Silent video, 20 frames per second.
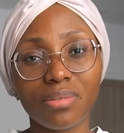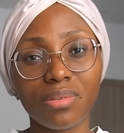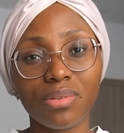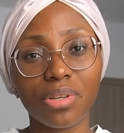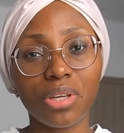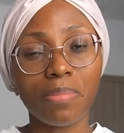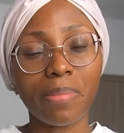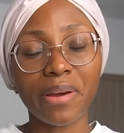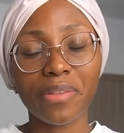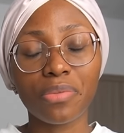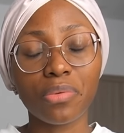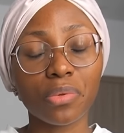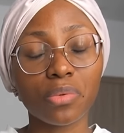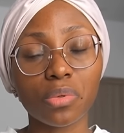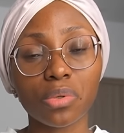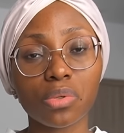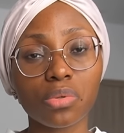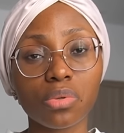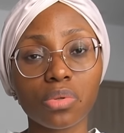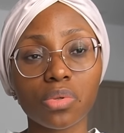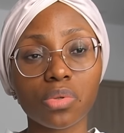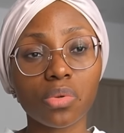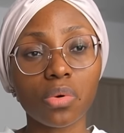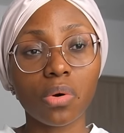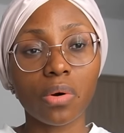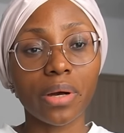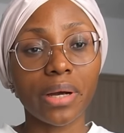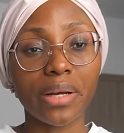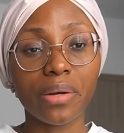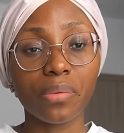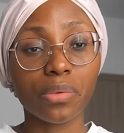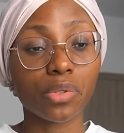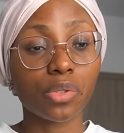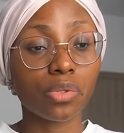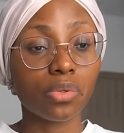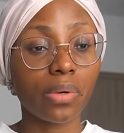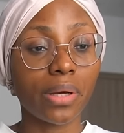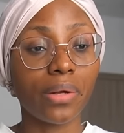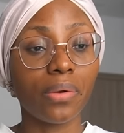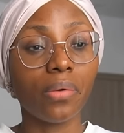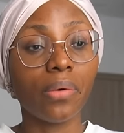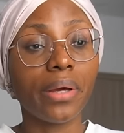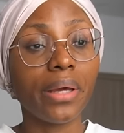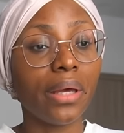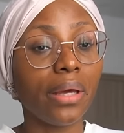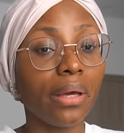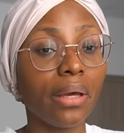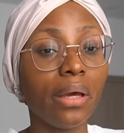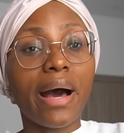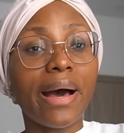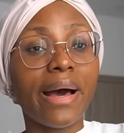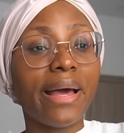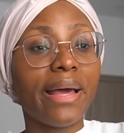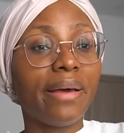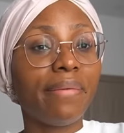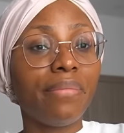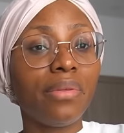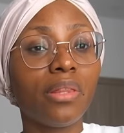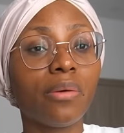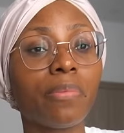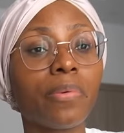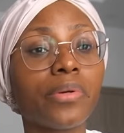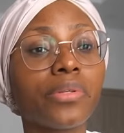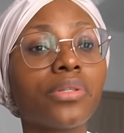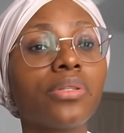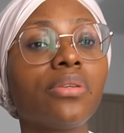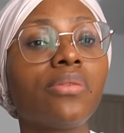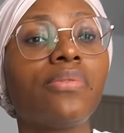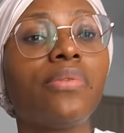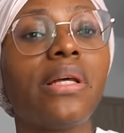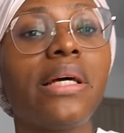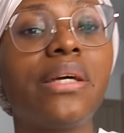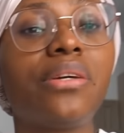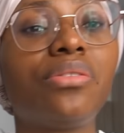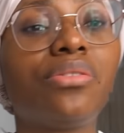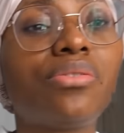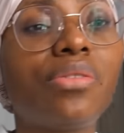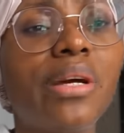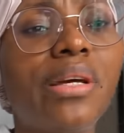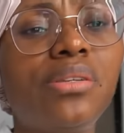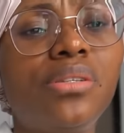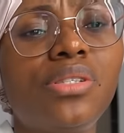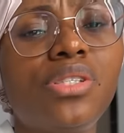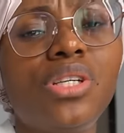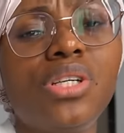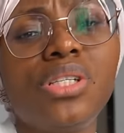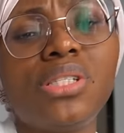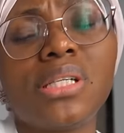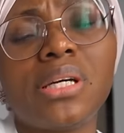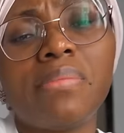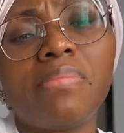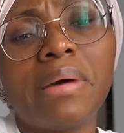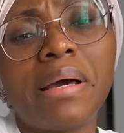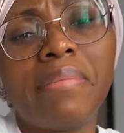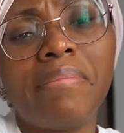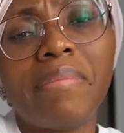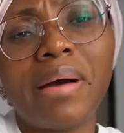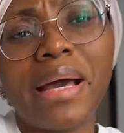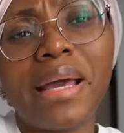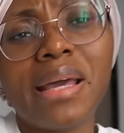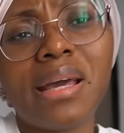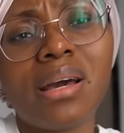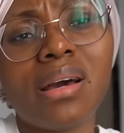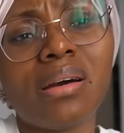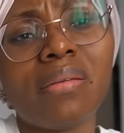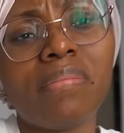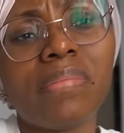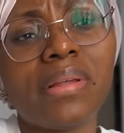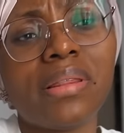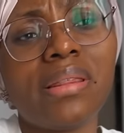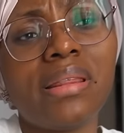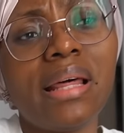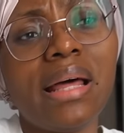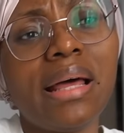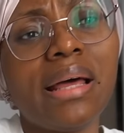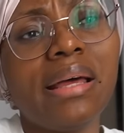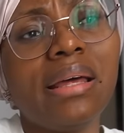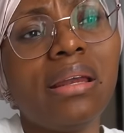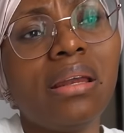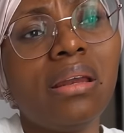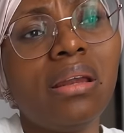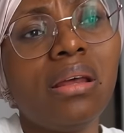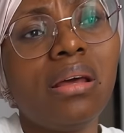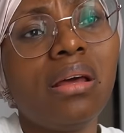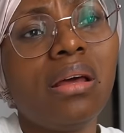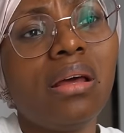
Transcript: Okay, my throat was so sore and it was so annoying. I am in the process of like trying to change out my mic, but then